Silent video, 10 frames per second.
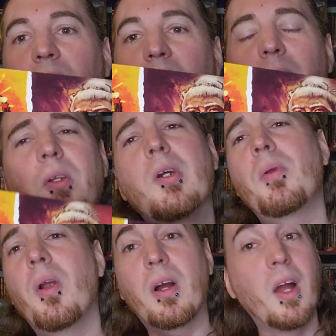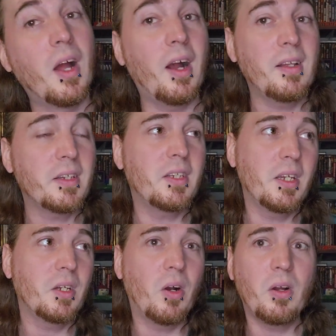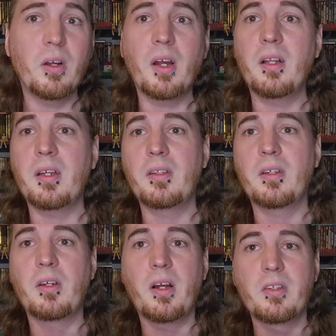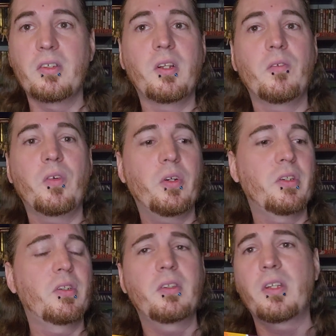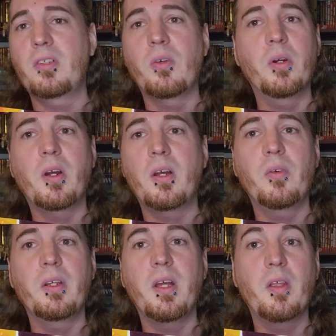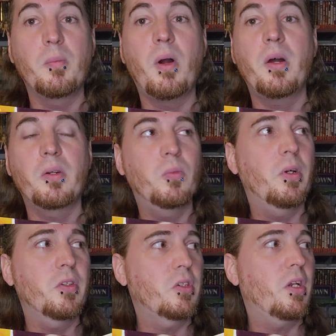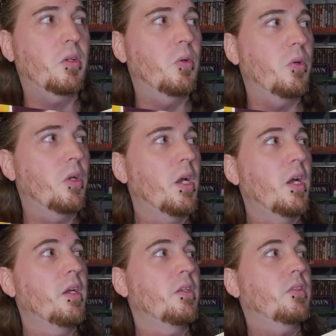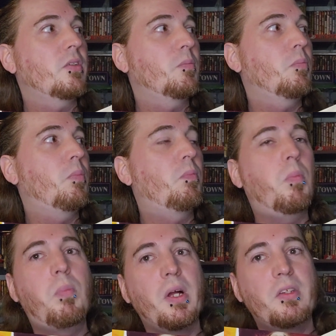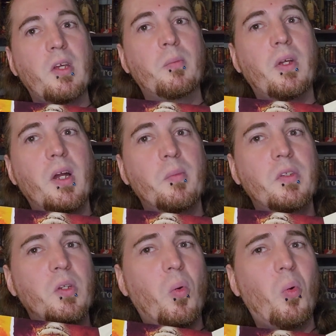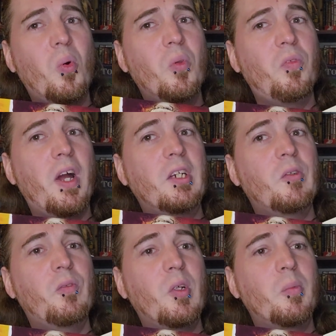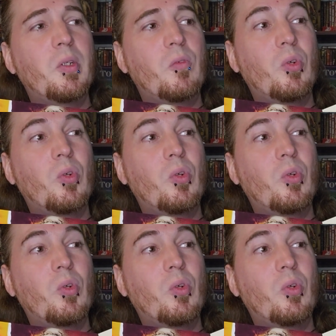I mean, don't get me wrong. I like King Kong. I like the Godzilla verse that's going on right now. The modern one's kind of cool. But sometimes the old-fashioned films are